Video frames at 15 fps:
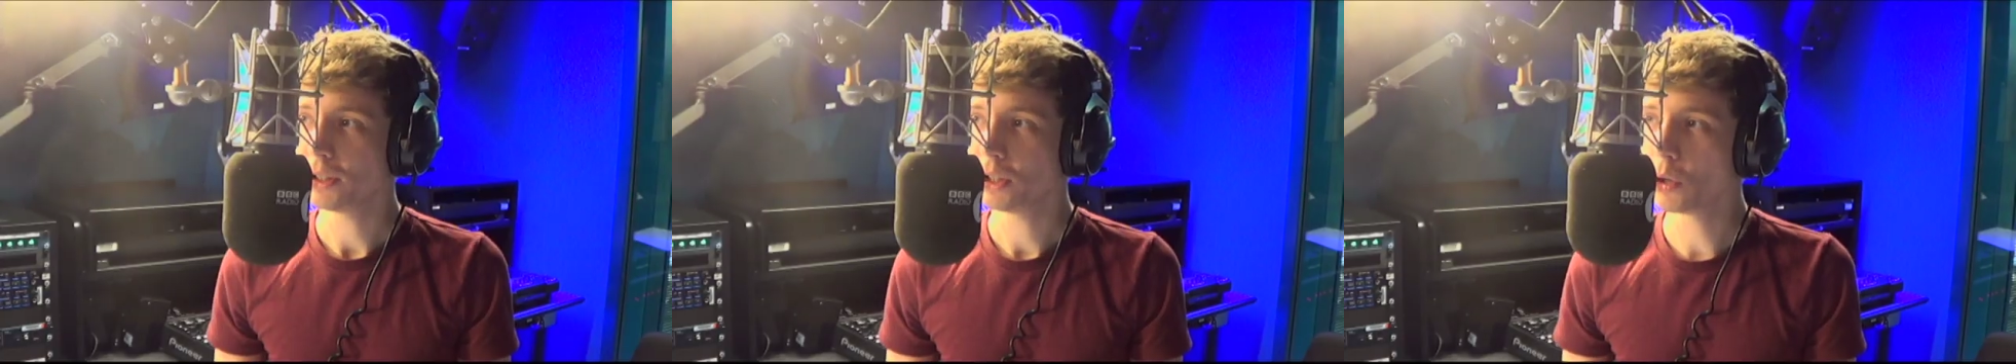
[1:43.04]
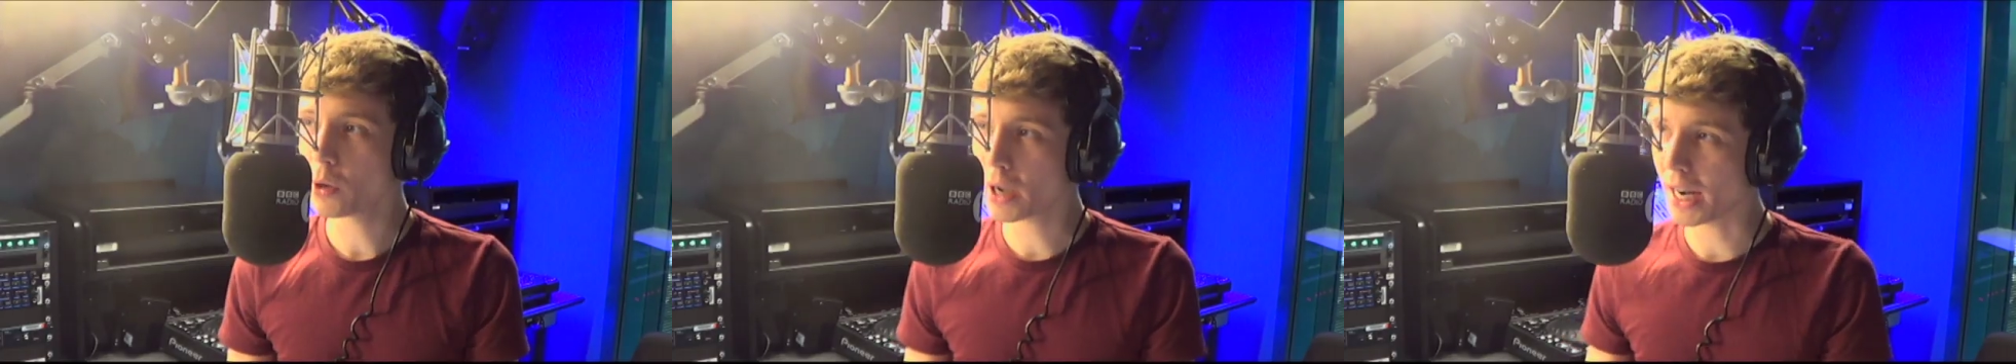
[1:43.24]

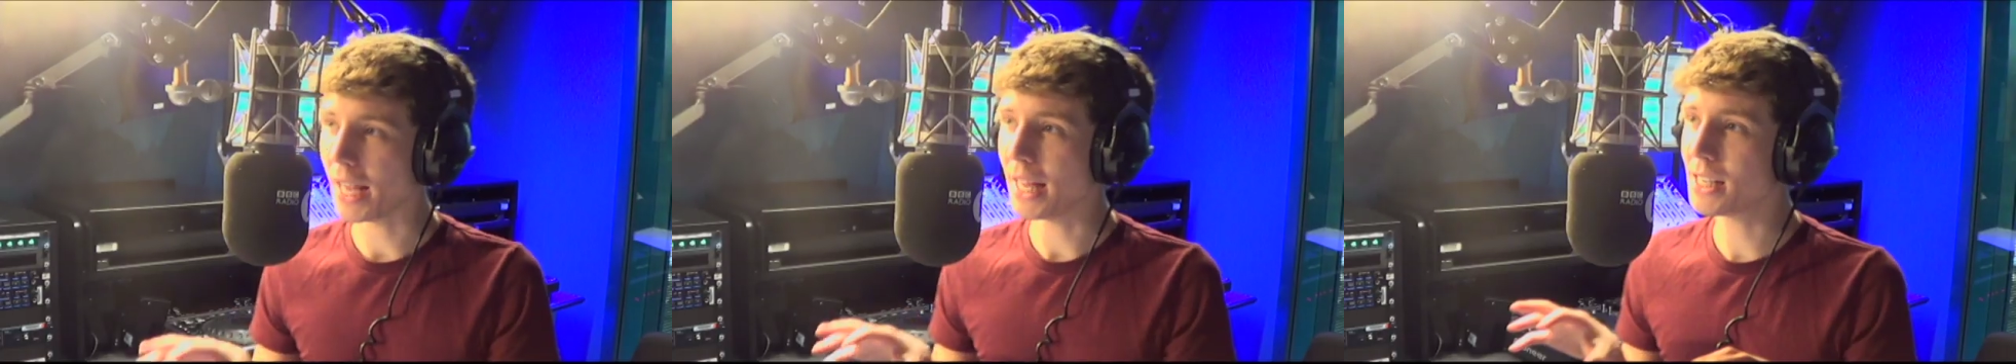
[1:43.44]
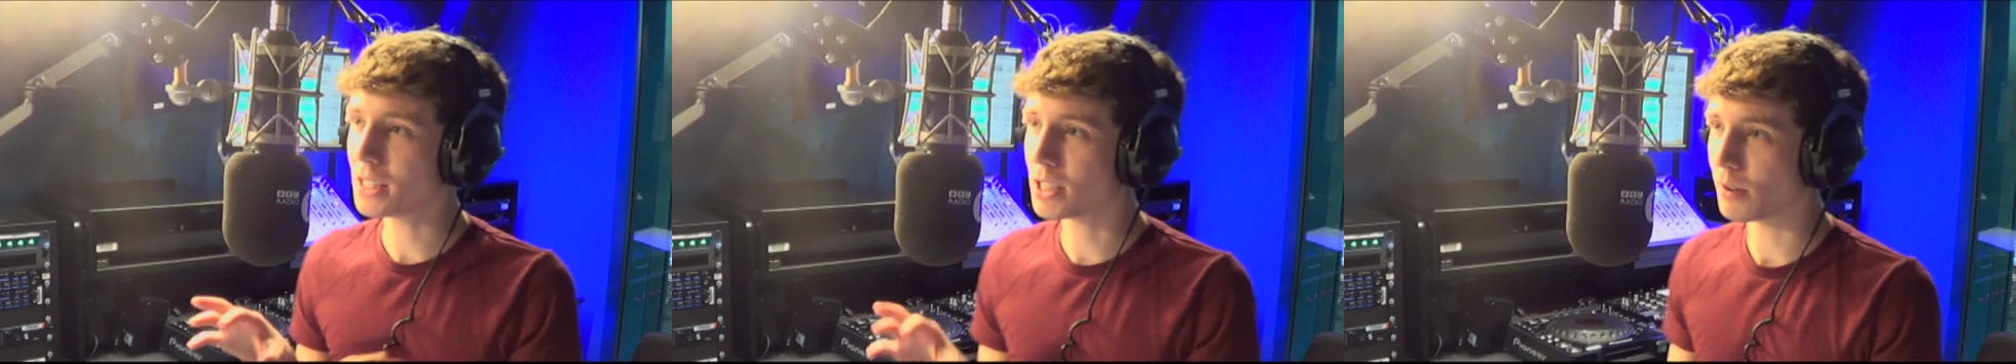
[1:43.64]
You're oh, going
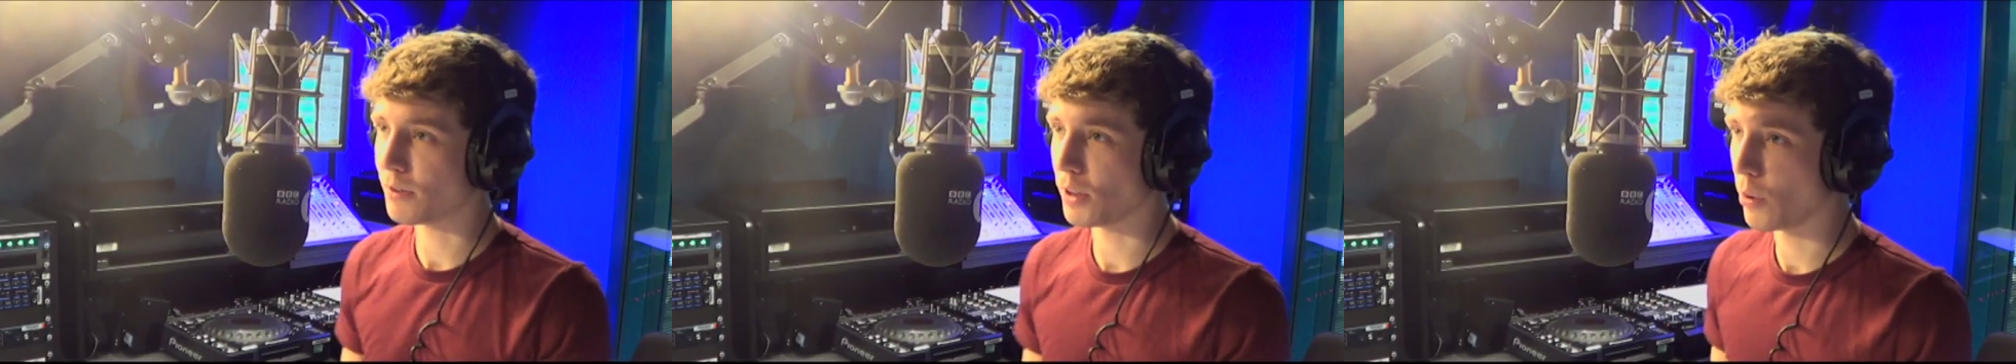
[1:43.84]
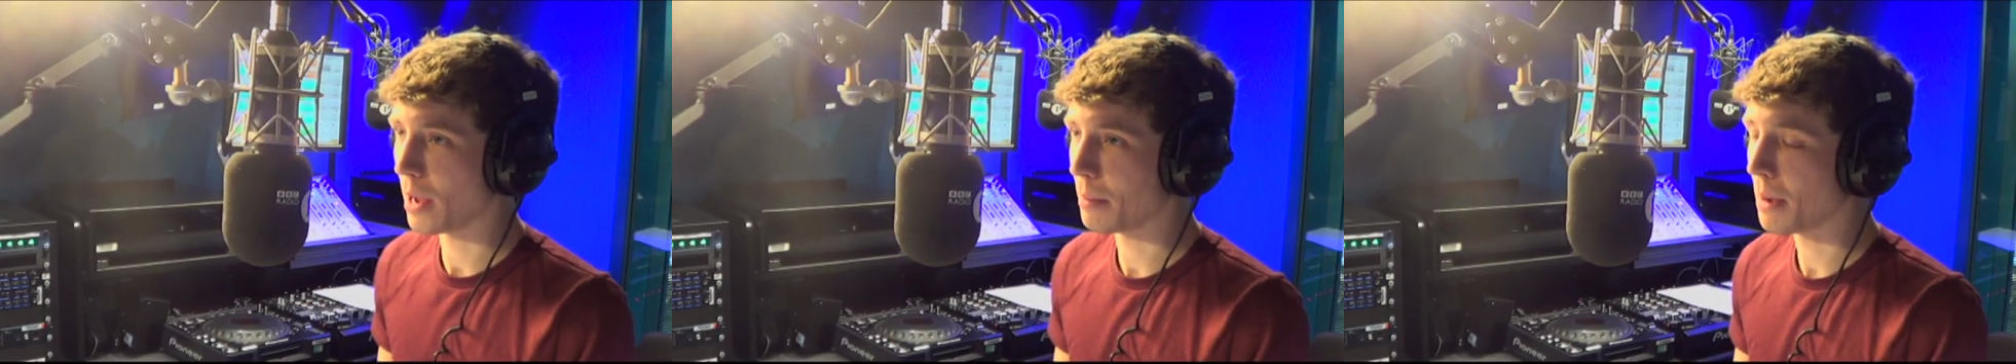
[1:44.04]
to
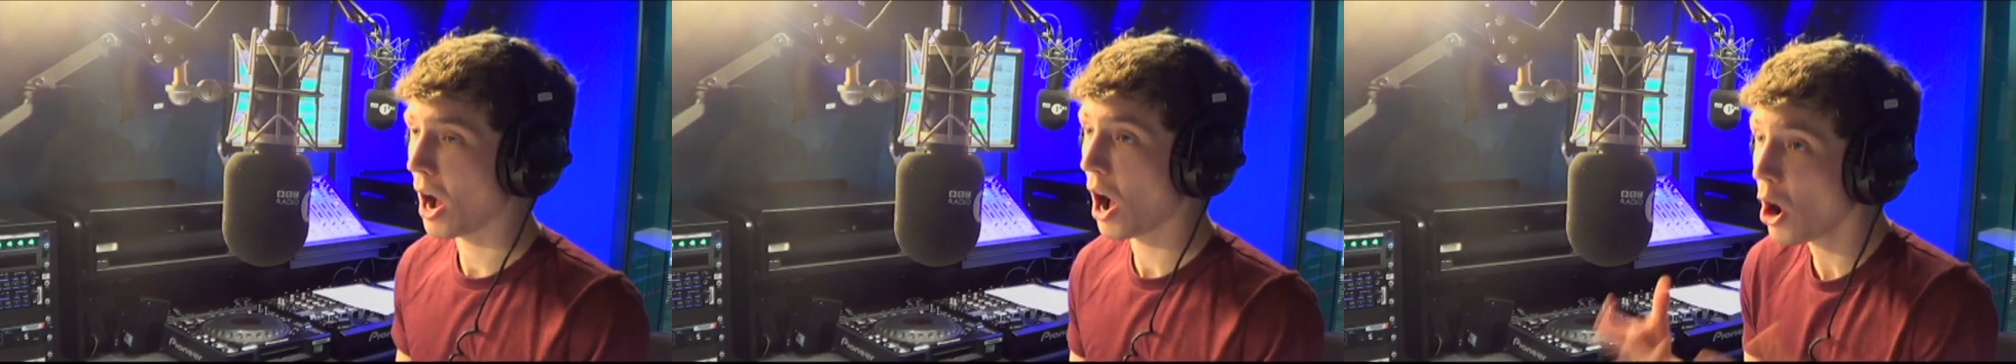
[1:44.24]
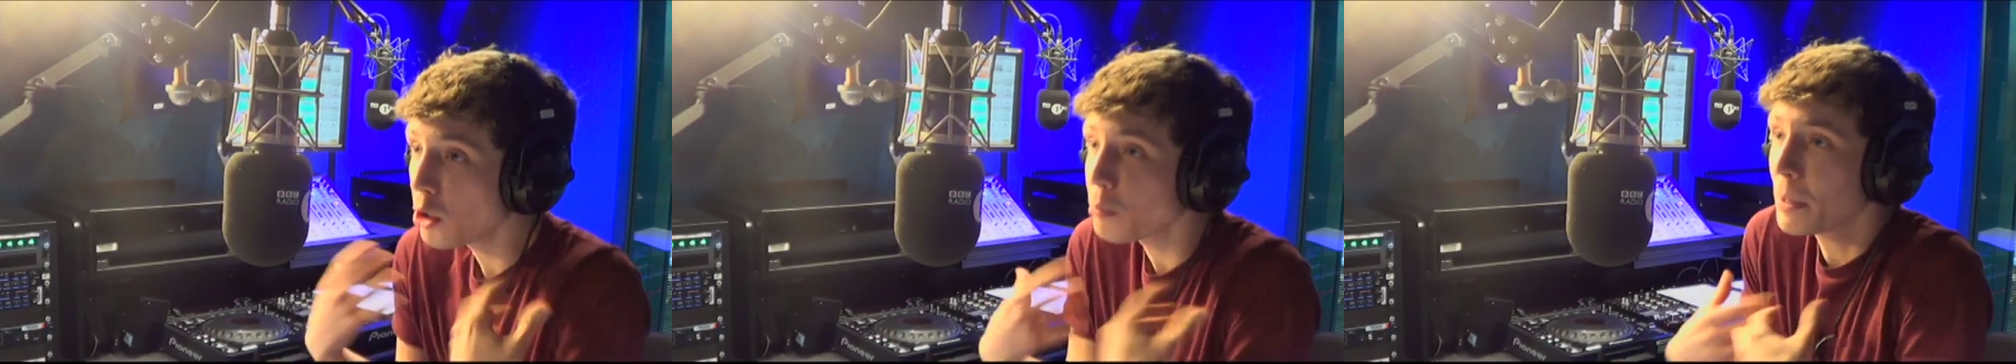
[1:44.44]
interview him.
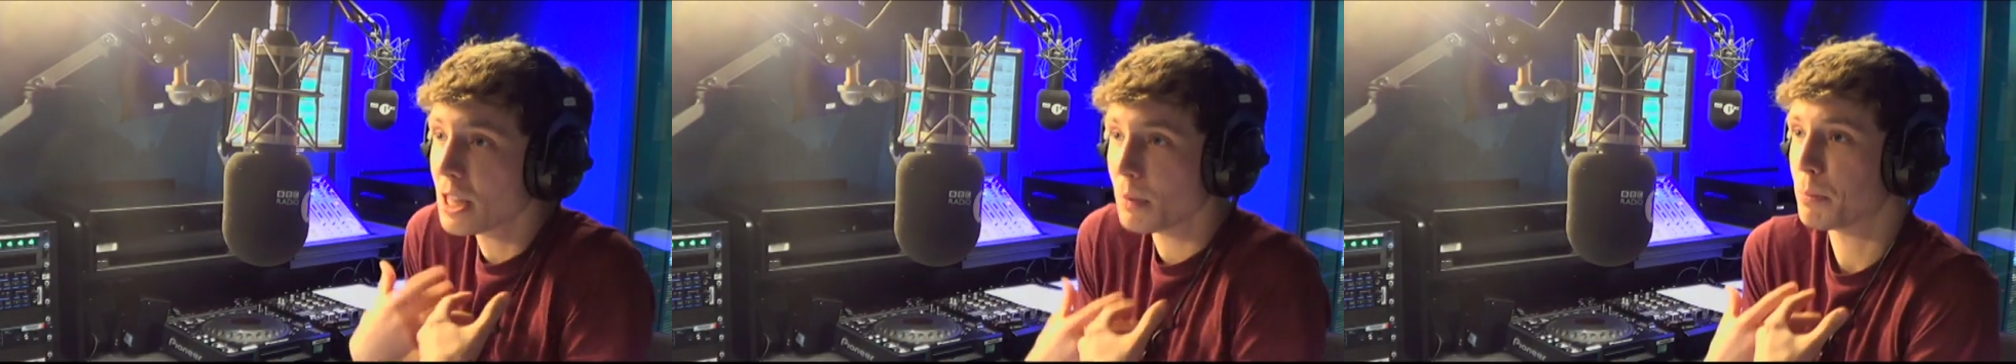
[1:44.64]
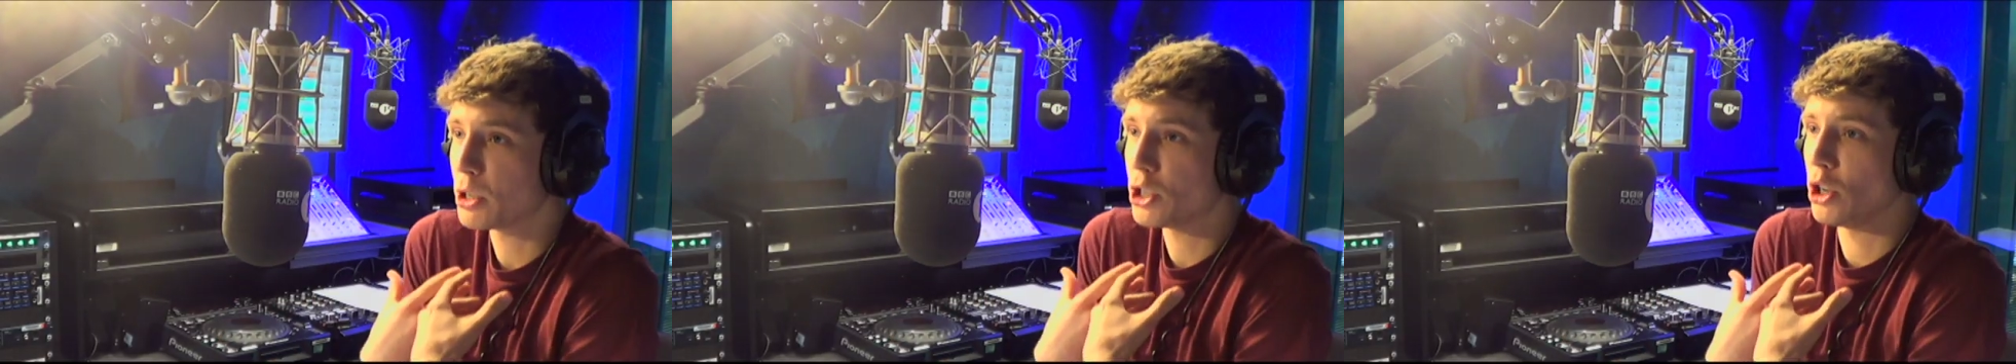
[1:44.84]
I'll be
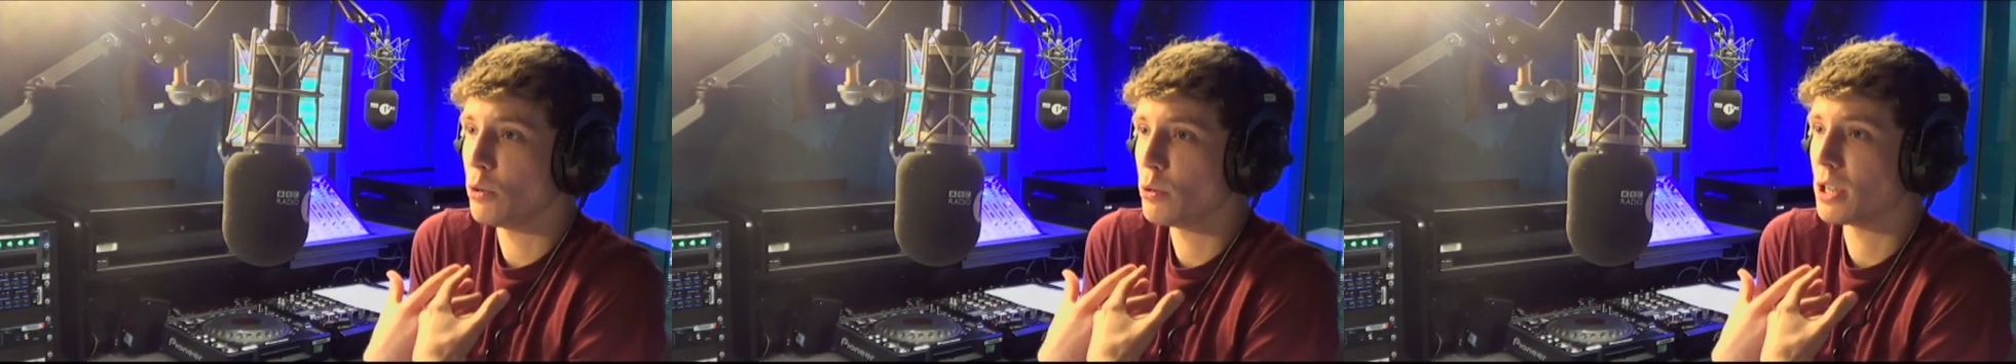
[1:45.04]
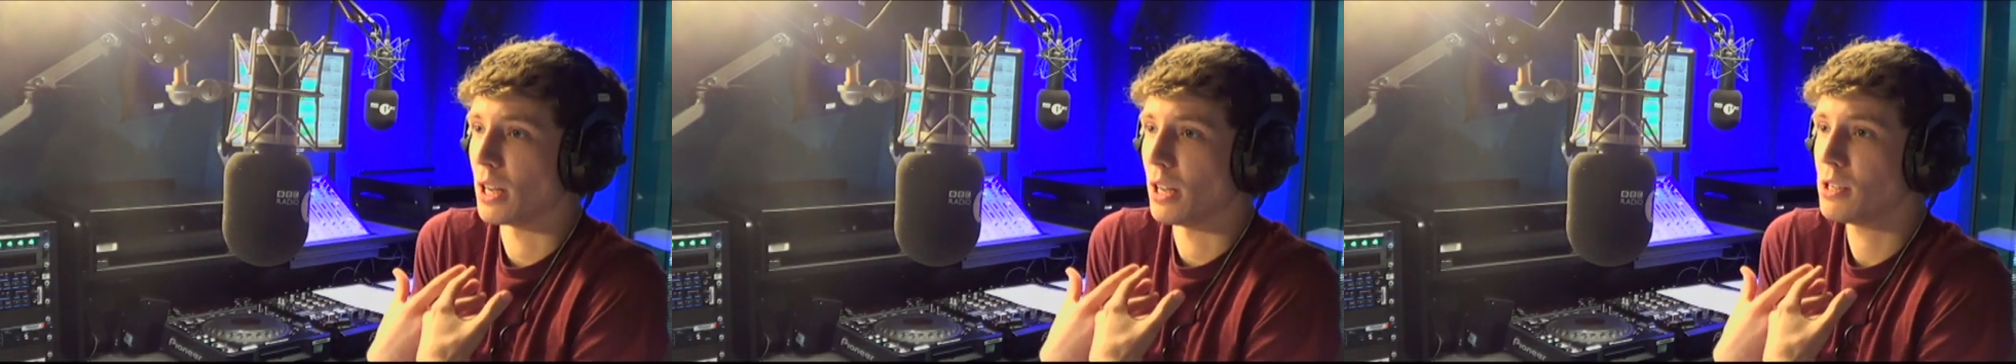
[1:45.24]
the
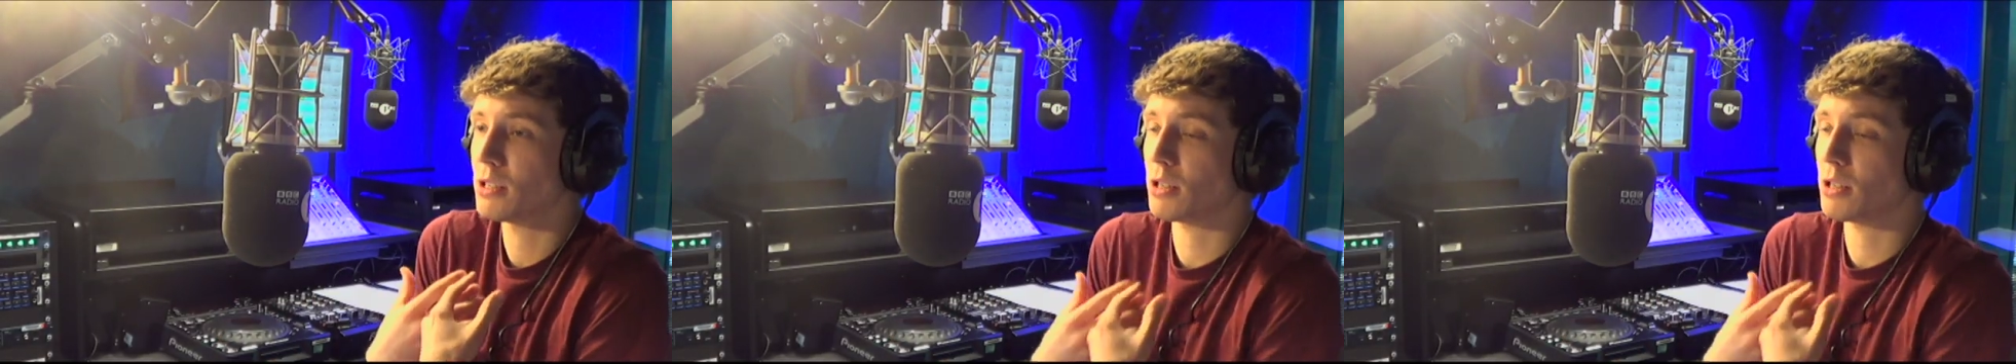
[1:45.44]
producer,